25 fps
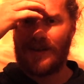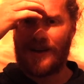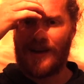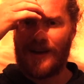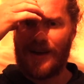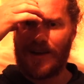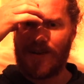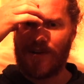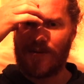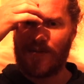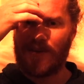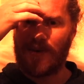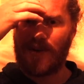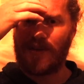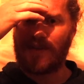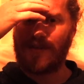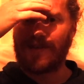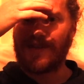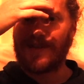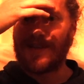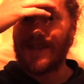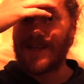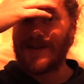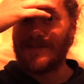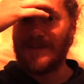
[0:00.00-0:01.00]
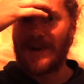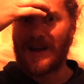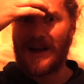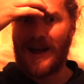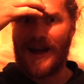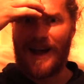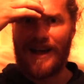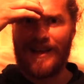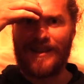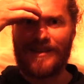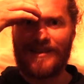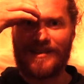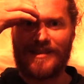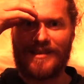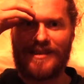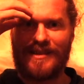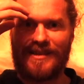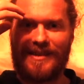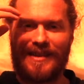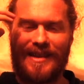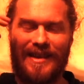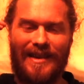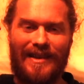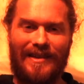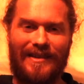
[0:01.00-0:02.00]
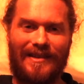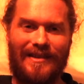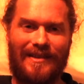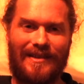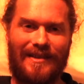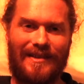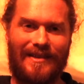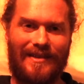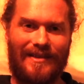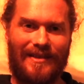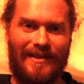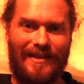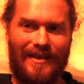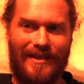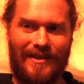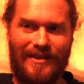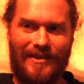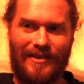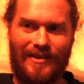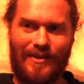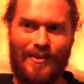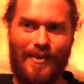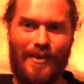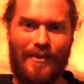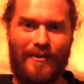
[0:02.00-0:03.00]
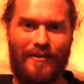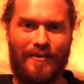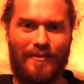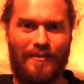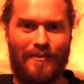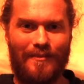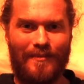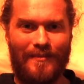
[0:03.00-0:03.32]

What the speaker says: I don't want to demonize this sort of